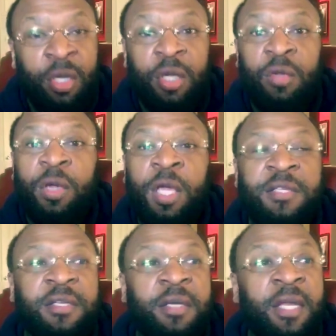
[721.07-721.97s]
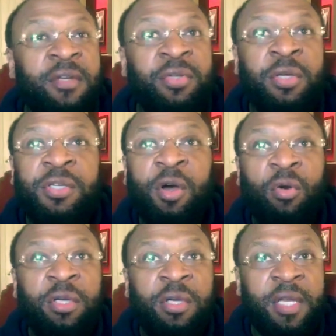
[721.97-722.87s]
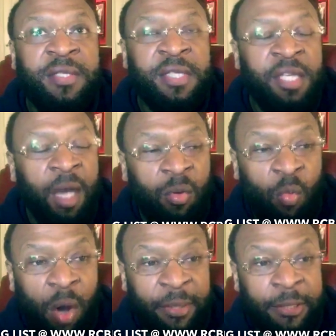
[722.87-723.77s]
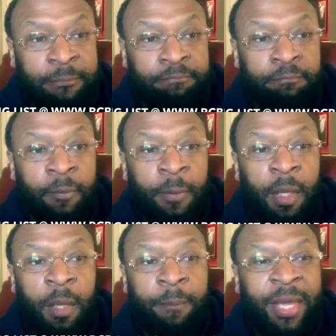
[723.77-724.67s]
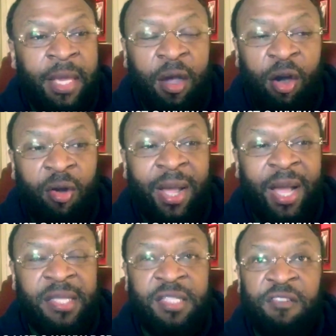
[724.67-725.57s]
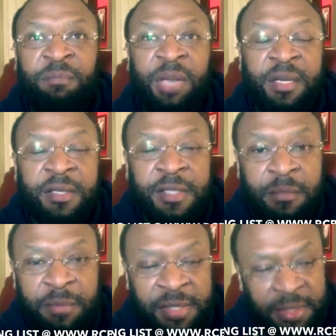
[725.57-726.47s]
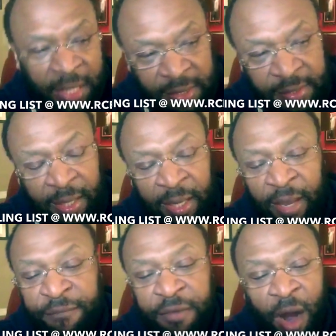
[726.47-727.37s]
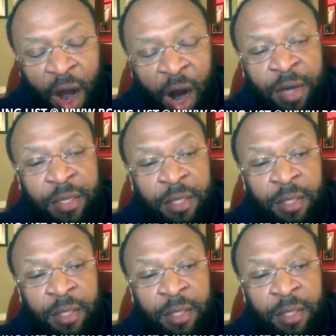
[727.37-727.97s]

You entered into adulthood as a young woman, making all kinds of blunders and mistakes that left your heart